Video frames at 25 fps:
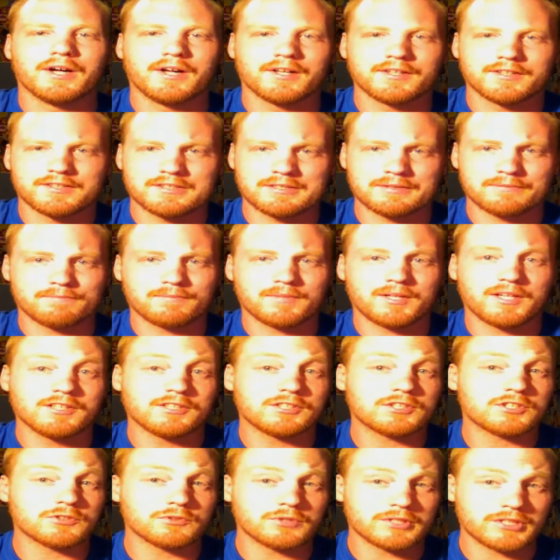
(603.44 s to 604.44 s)
had some
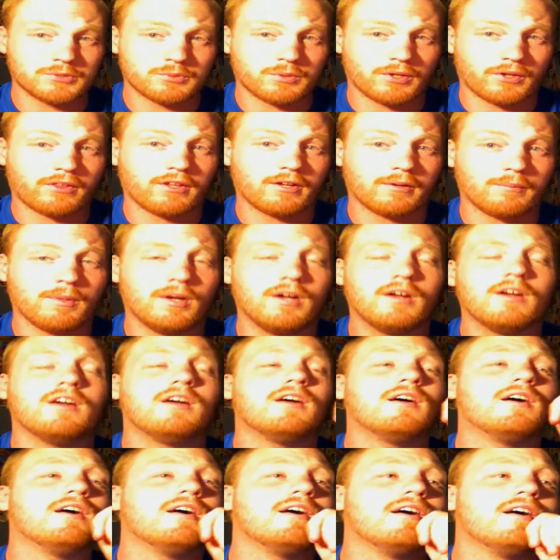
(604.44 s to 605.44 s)
histories with him.
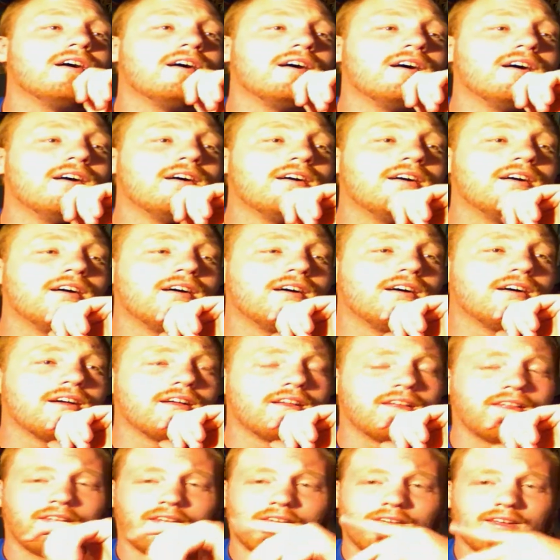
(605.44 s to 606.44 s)

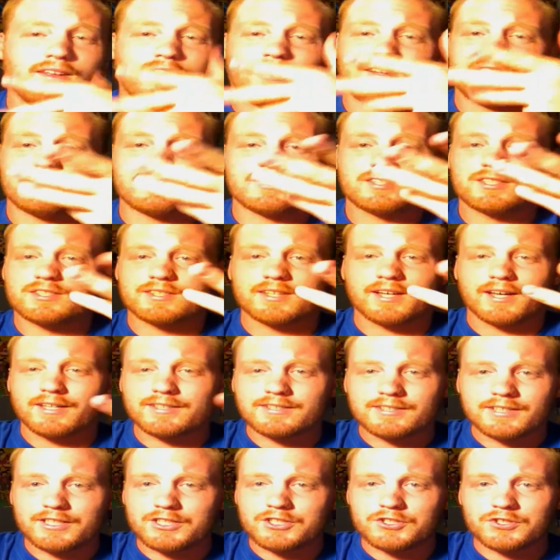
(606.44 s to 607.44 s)
It's
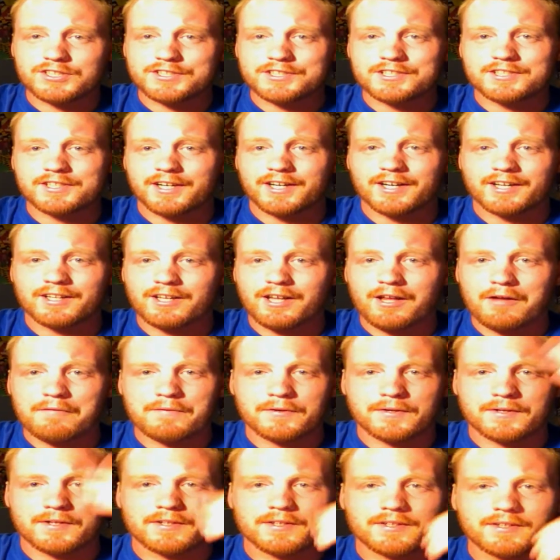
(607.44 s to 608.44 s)
interesting. I
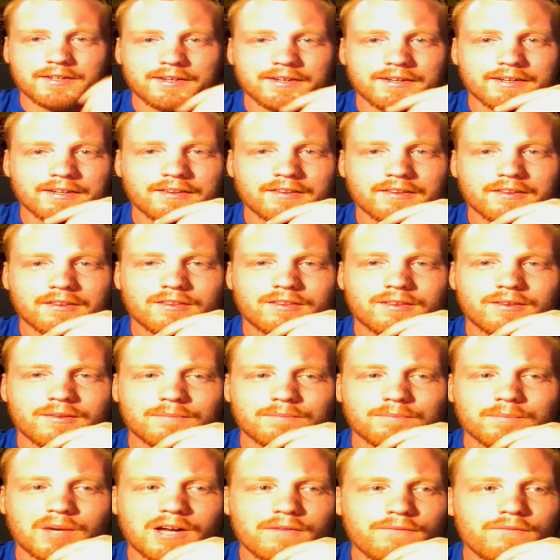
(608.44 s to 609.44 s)
love it. And
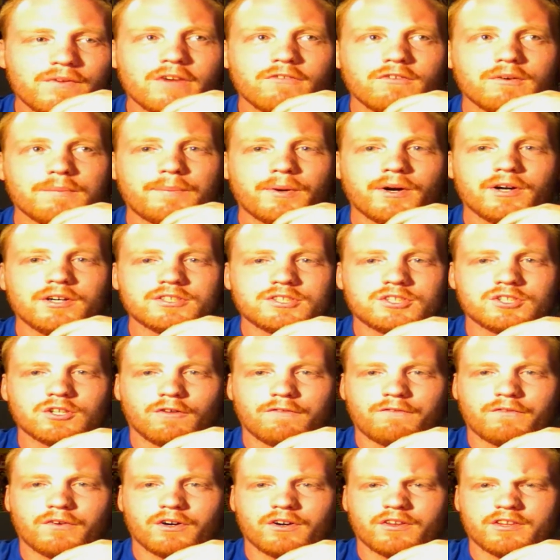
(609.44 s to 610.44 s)
my favorite part
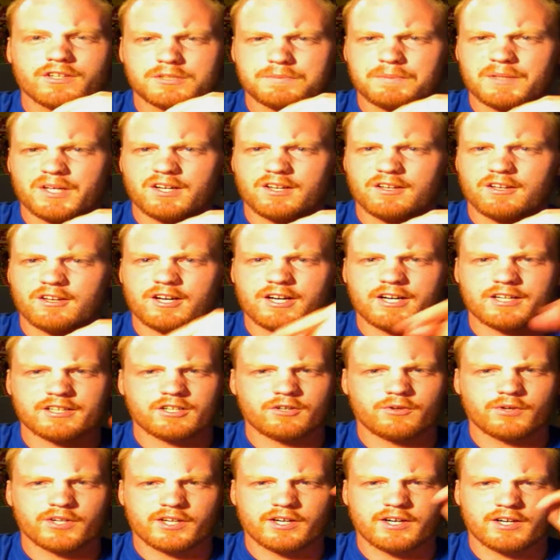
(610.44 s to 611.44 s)
so far, there's been a lot
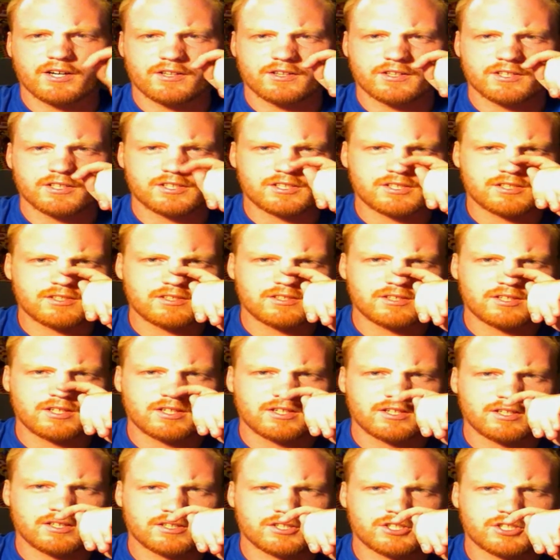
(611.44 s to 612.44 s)
going on in this
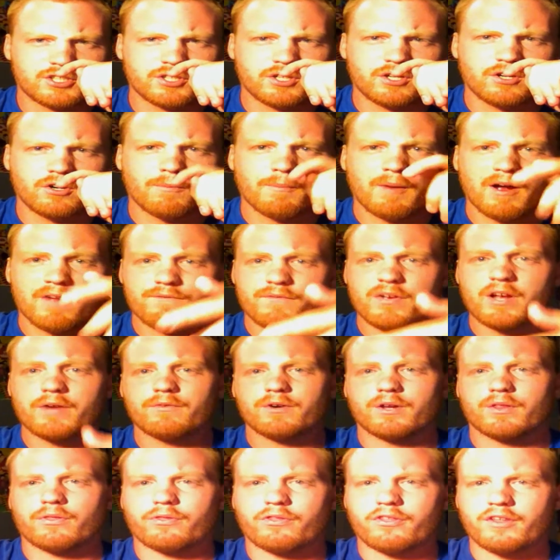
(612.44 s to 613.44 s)
show. My
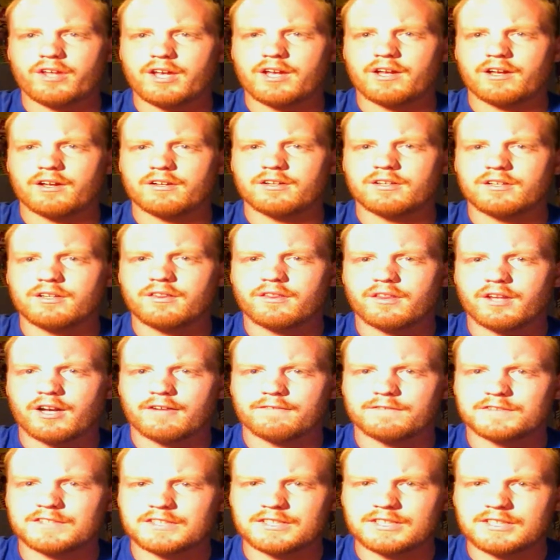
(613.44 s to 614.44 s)
favorite thing that
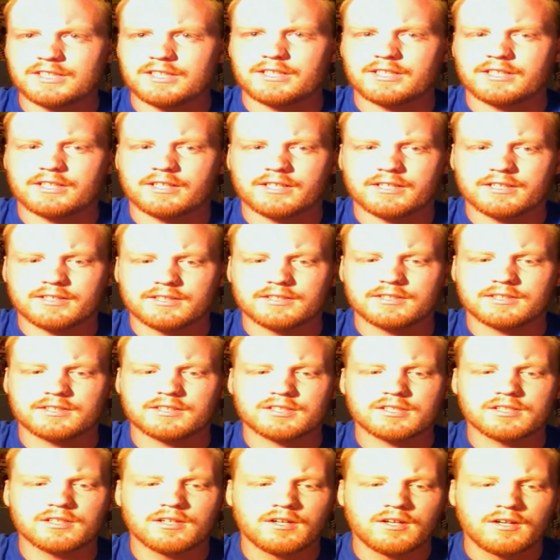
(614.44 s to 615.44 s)
I've seen
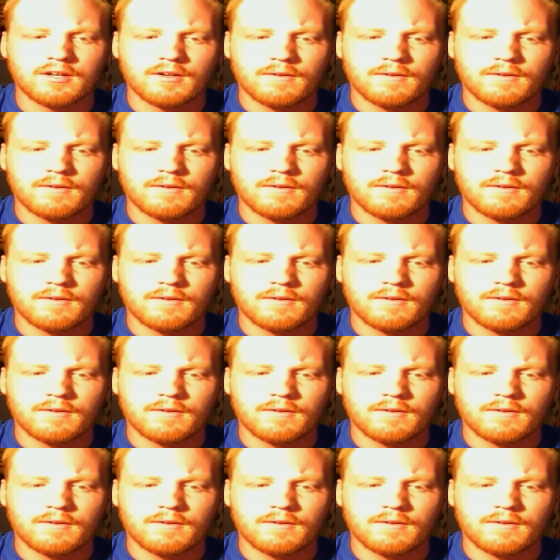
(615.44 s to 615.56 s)
is